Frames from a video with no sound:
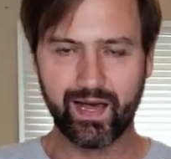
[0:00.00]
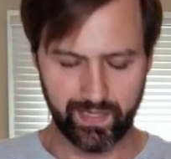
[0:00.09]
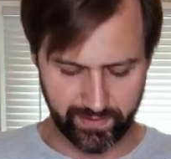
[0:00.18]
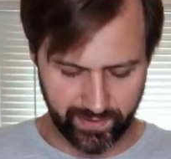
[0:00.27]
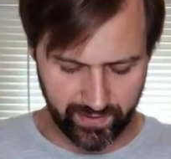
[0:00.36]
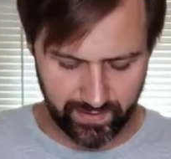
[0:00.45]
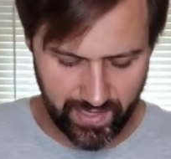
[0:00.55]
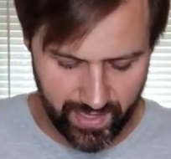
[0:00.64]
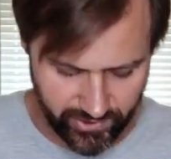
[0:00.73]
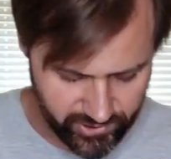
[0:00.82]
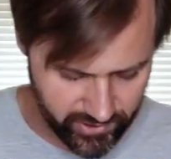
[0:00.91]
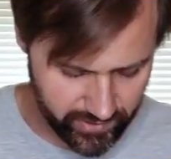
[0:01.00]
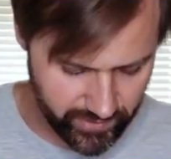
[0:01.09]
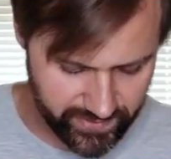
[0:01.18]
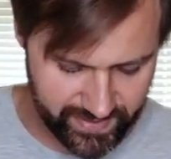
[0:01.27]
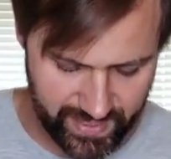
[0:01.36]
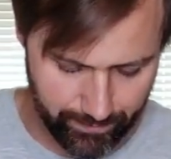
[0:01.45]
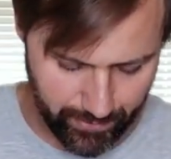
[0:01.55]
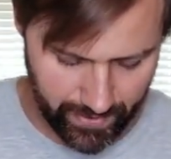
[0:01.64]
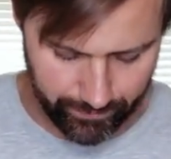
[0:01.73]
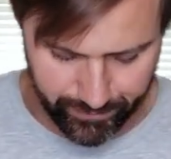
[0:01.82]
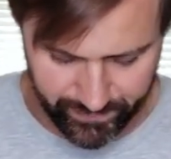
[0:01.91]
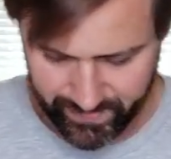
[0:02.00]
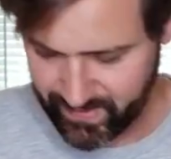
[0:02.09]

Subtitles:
a little larger tip-up.